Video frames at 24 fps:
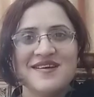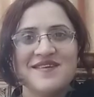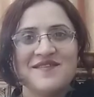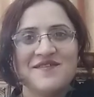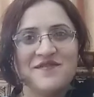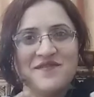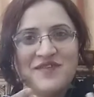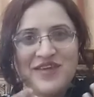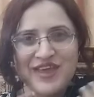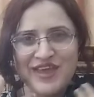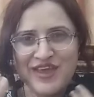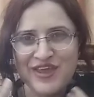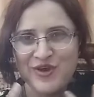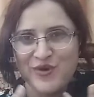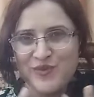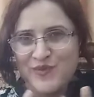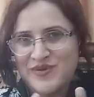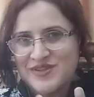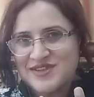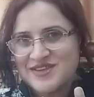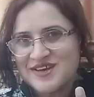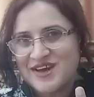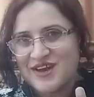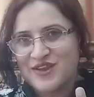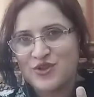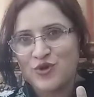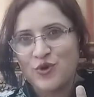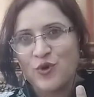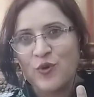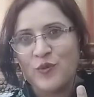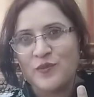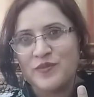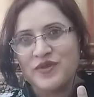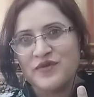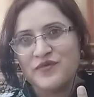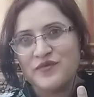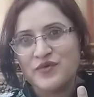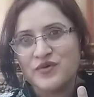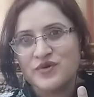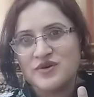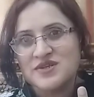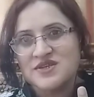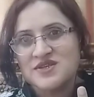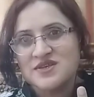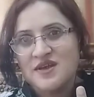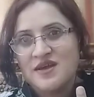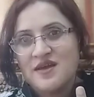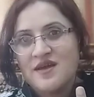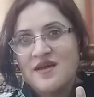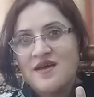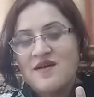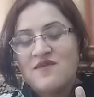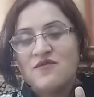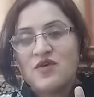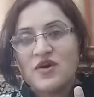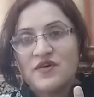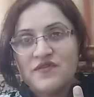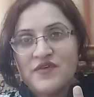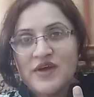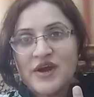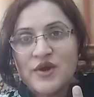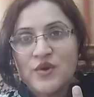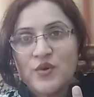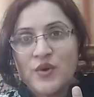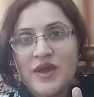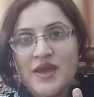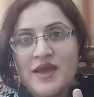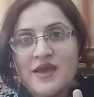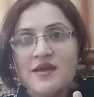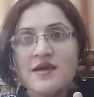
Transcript: We humans are the omnivores. What we are doing?